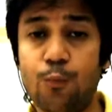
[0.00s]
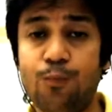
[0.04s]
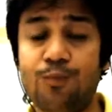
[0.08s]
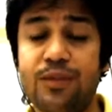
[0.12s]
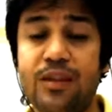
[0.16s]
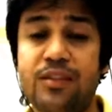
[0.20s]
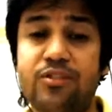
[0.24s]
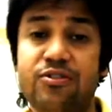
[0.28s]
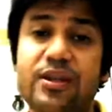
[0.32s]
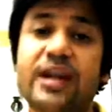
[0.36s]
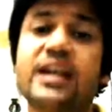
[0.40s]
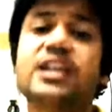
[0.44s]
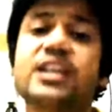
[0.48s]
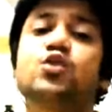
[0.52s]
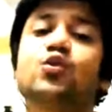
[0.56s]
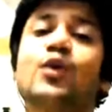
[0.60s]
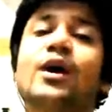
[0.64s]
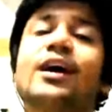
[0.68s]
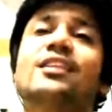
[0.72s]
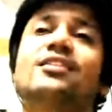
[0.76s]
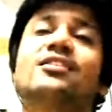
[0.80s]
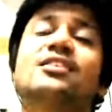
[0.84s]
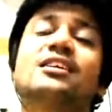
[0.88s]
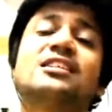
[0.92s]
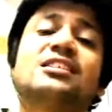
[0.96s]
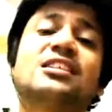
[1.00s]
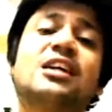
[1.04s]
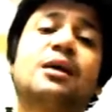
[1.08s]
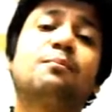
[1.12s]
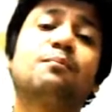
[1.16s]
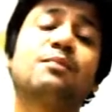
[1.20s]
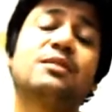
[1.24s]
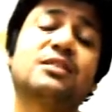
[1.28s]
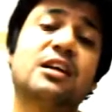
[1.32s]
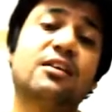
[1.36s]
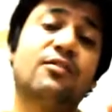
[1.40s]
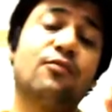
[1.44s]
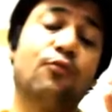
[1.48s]
That's why these companies
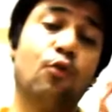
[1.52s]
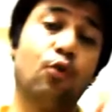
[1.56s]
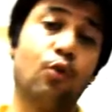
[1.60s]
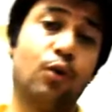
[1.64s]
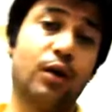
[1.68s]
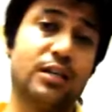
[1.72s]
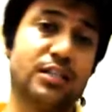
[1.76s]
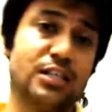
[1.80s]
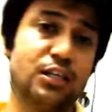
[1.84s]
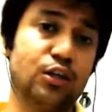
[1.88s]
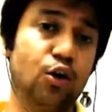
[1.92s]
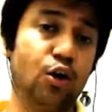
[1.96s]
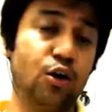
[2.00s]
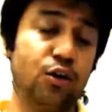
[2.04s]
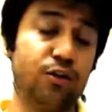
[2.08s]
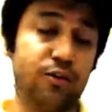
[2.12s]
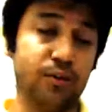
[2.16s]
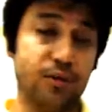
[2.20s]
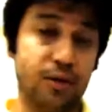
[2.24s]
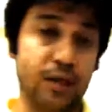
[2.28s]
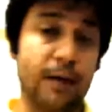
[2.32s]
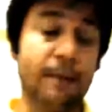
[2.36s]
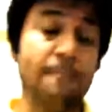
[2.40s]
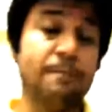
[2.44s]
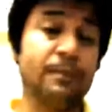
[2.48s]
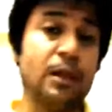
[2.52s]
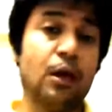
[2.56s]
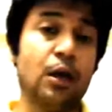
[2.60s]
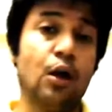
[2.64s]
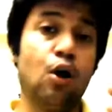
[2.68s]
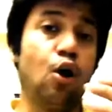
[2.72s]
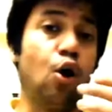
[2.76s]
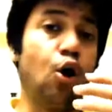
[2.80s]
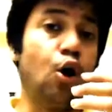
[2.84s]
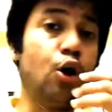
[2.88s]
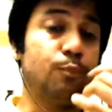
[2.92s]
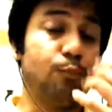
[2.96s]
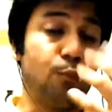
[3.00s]
are focusing on
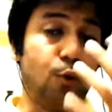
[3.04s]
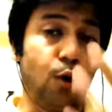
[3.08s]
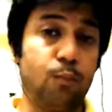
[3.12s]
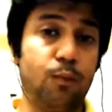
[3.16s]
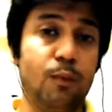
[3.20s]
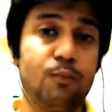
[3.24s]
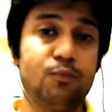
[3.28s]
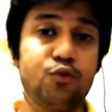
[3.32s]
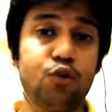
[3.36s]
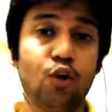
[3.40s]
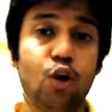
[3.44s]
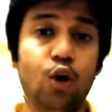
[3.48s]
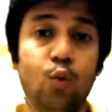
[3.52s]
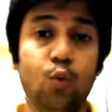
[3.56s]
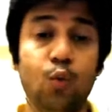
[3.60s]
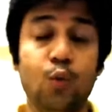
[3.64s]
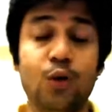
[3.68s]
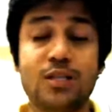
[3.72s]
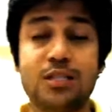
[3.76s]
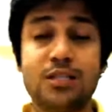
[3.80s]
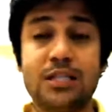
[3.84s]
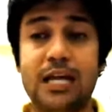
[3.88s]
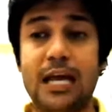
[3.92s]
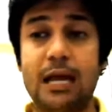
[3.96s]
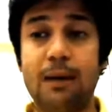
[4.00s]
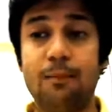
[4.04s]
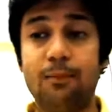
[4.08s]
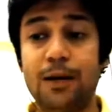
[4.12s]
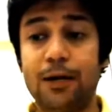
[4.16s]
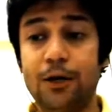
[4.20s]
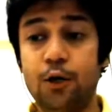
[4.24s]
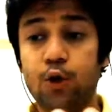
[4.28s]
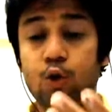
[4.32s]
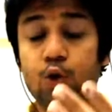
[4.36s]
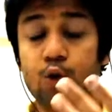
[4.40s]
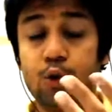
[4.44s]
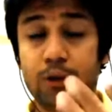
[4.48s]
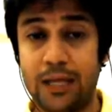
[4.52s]
problem solvers, ability to
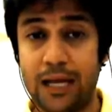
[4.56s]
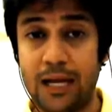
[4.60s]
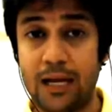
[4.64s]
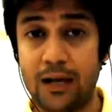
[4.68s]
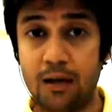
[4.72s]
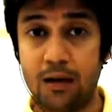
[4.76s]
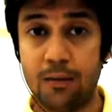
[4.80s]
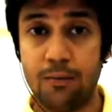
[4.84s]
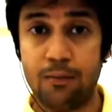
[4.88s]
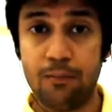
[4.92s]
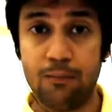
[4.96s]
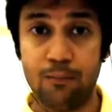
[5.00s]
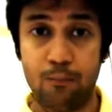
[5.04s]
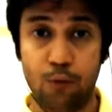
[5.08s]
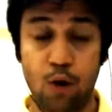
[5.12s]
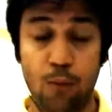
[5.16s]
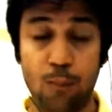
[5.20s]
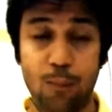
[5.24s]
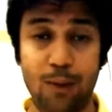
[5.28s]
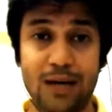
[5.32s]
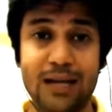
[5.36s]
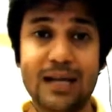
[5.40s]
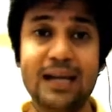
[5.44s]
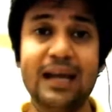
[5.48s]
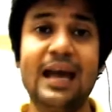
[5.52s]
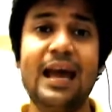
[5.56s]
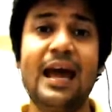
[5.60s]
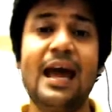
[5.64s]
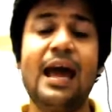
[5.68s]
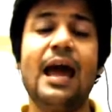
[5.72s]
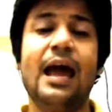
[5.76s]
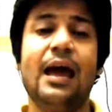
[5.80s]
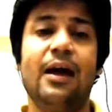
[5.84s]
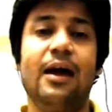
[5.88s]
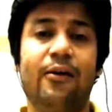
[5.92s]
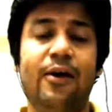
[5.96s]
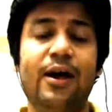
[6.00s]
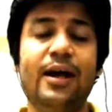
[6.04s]
think properly,
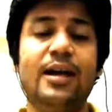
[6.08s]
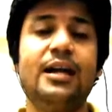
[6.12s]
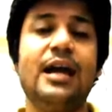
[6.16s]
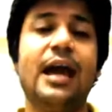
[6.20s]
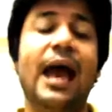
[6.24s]
right?